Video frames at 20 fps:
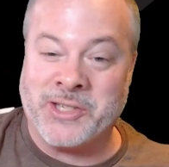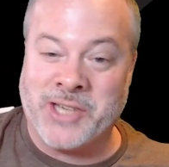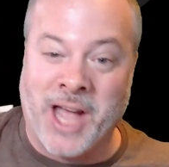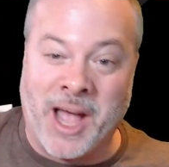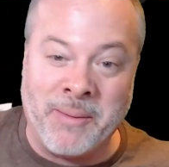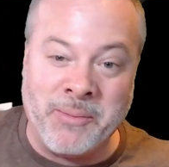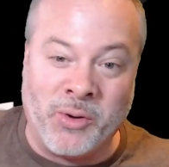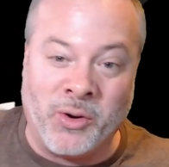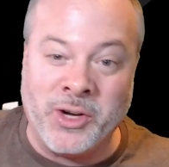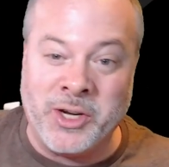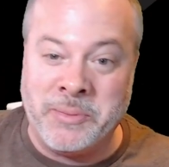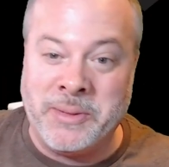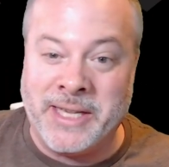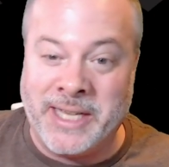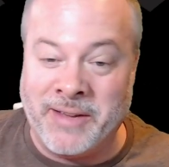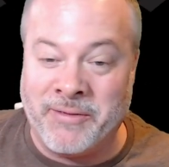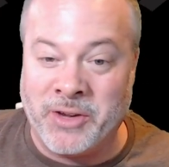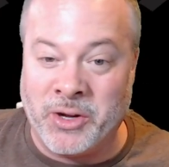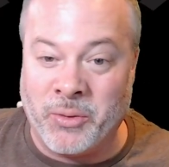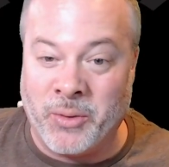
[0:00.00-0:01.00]
I'm going to be
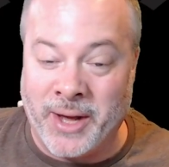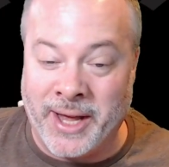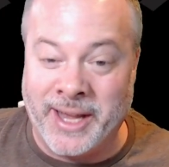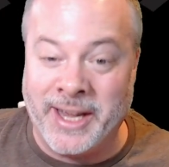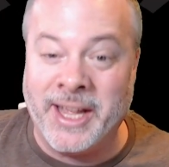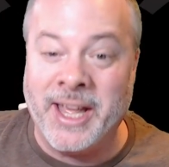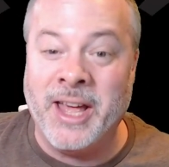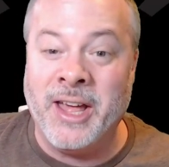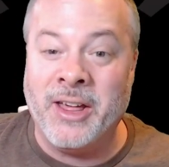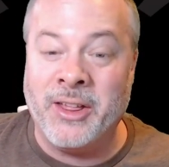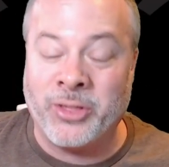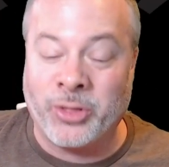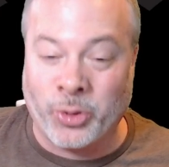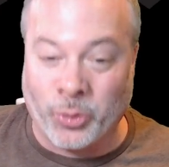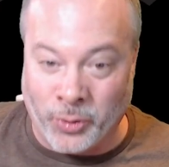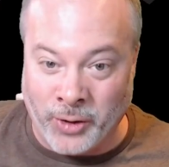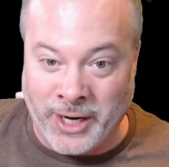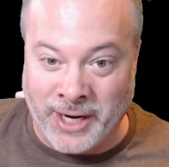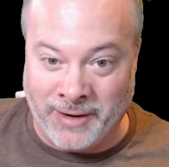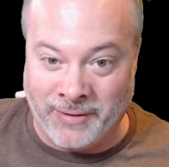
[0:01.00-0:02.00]
giving away
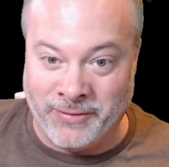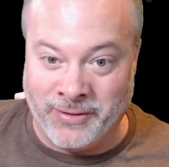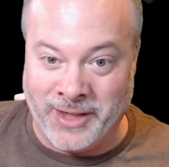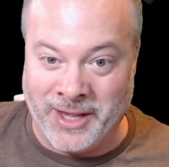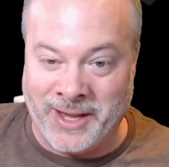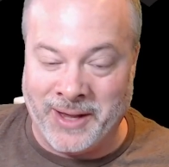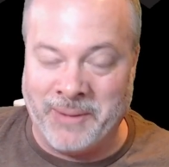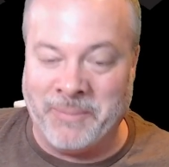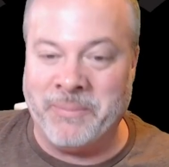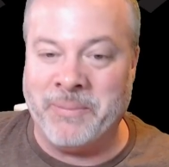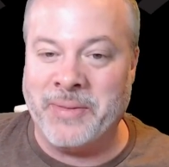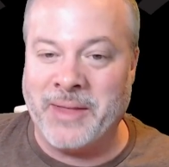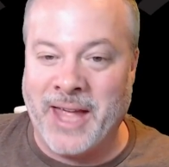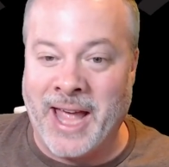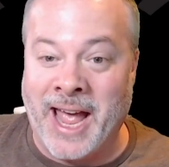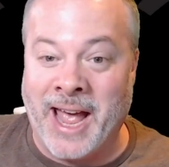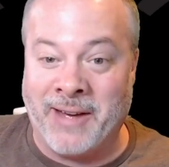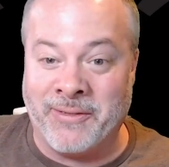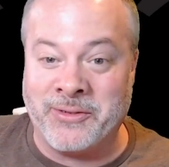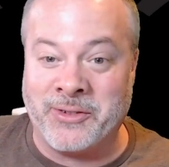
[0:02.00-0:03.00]
three of them
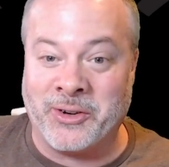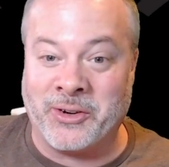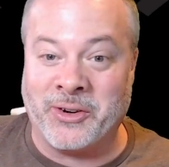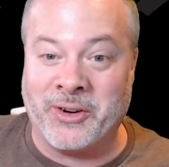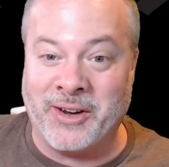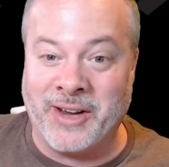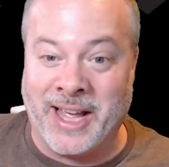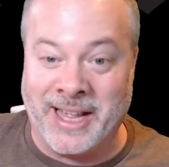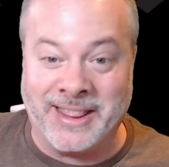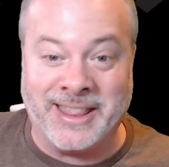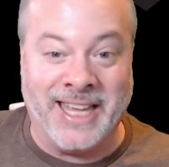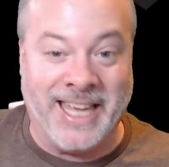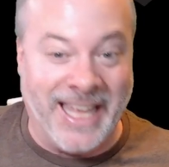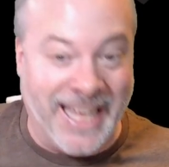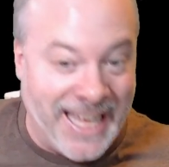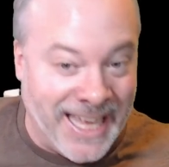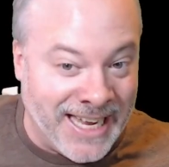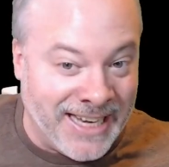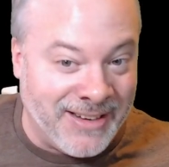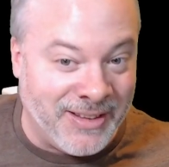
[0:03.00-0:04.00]
at the
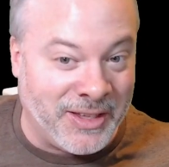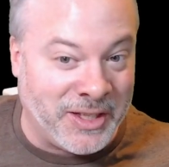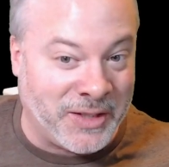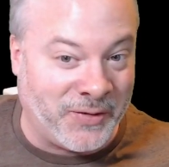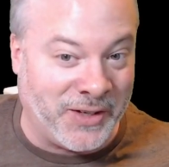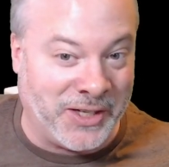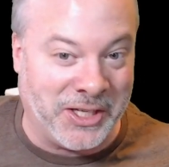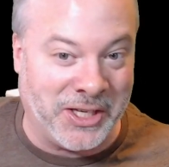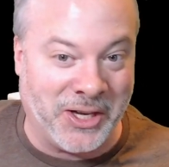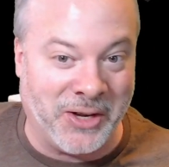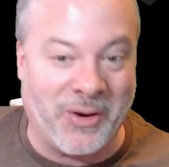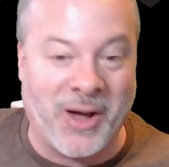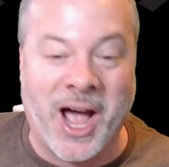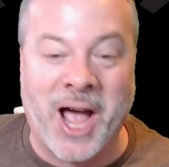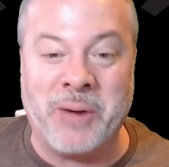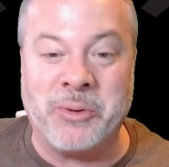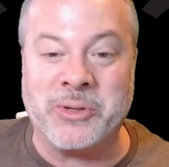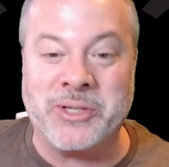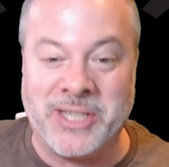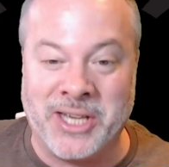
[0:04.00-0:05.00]
end of this video.
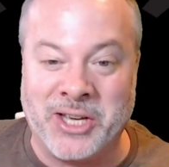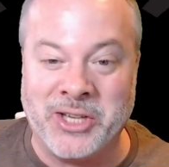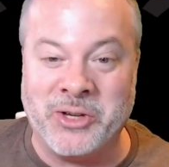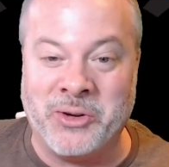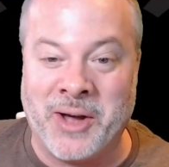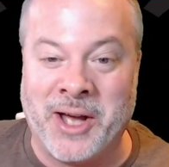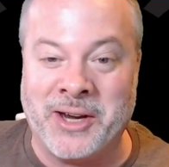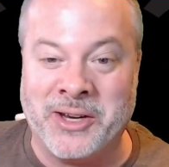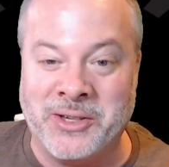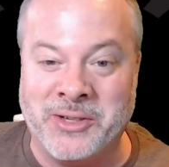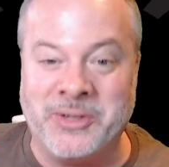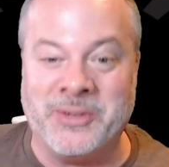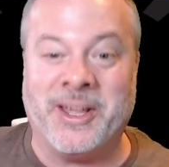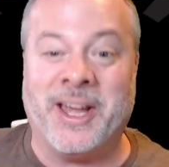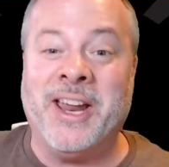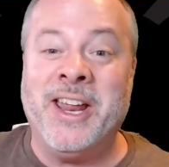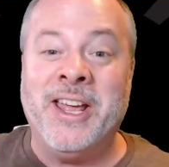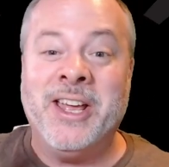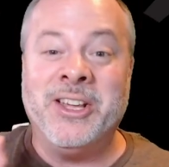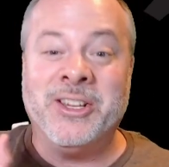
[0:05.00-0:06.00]
I will tell you how to do that.
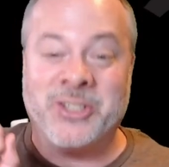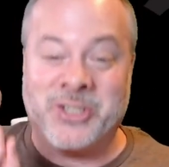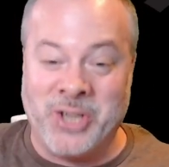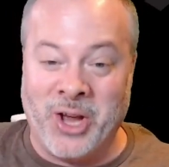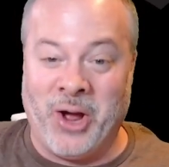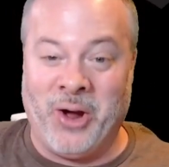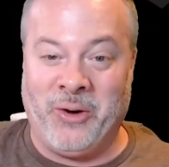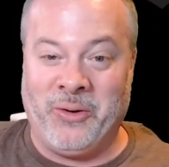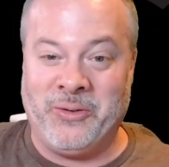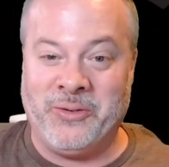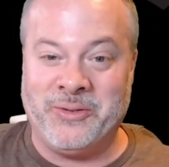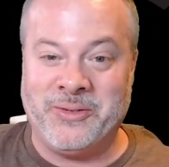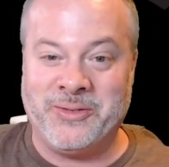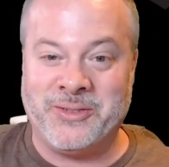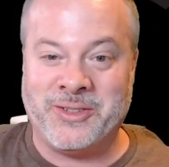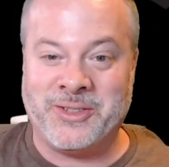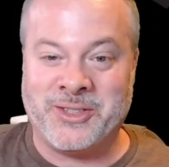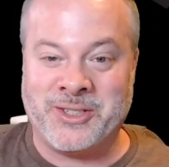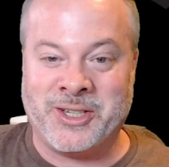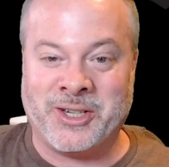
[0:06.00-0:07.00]
So
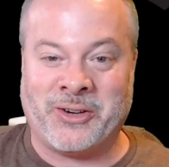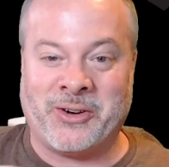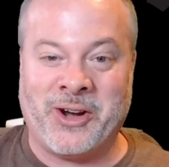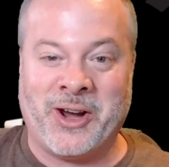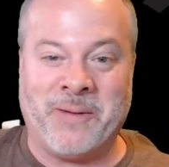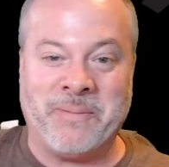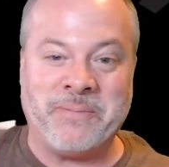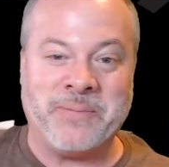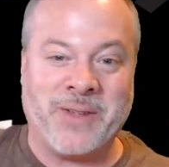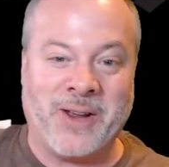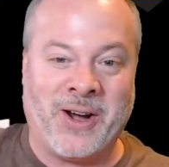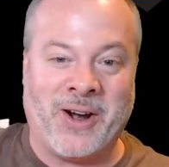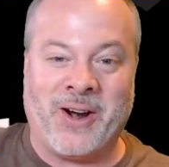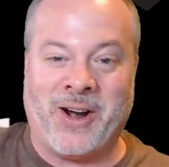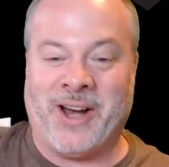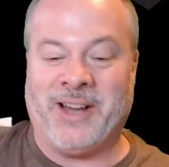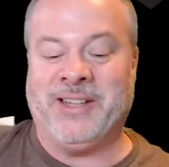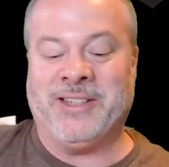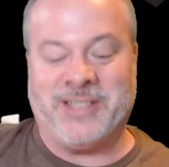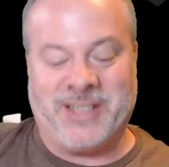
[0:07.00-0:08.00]
stick around. All
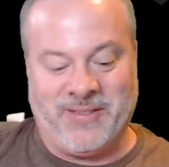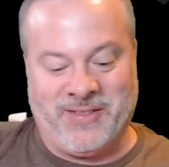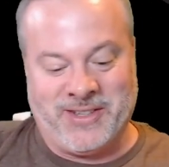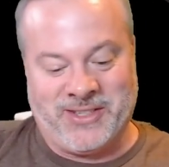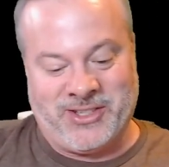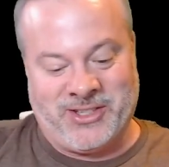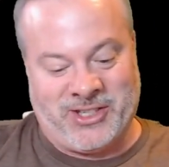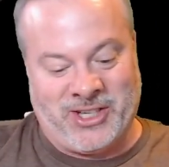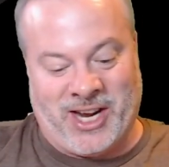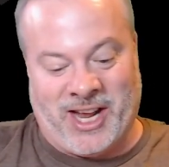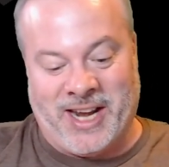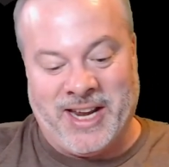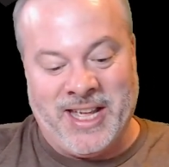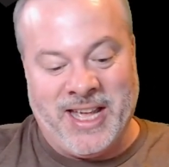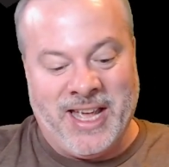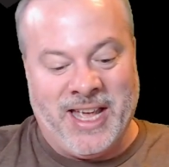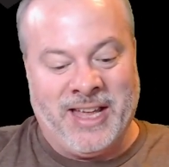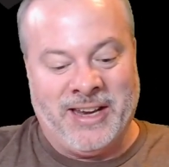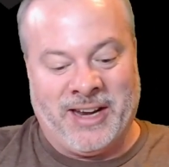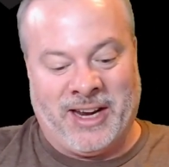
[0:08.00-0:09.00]
right, let's give this a shot.
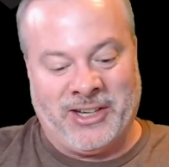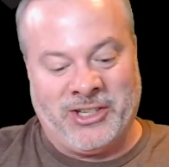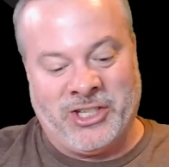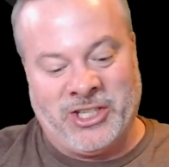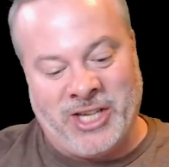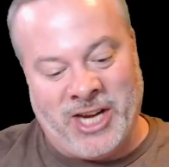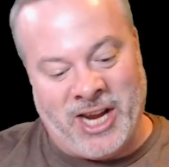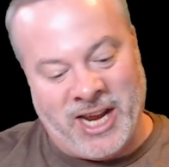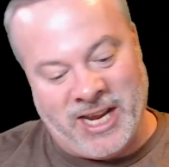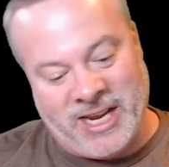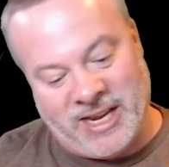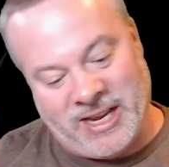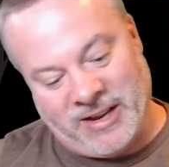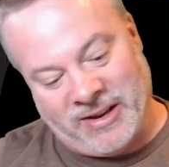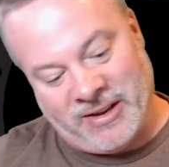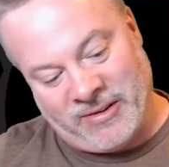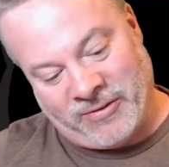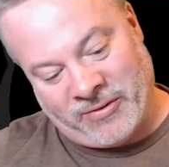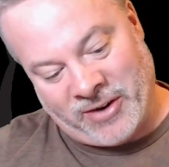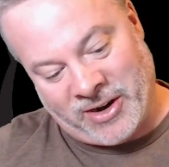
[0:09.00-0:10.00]
Nice shake,
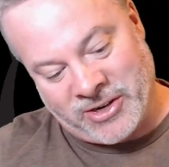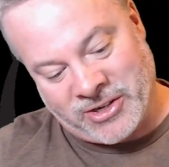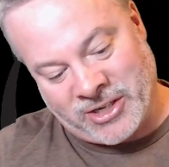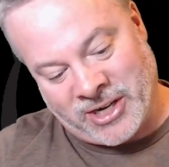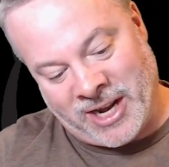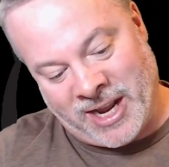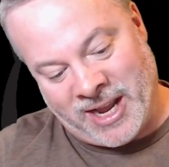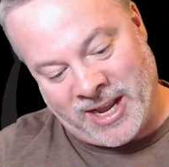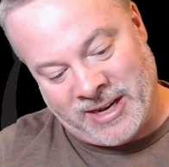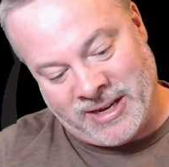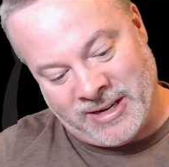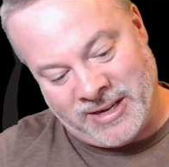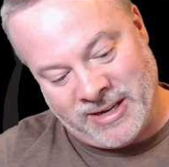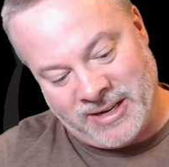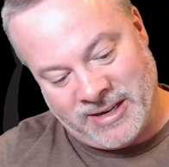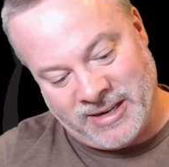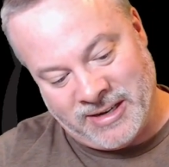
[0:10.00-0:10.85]
fresh cotton.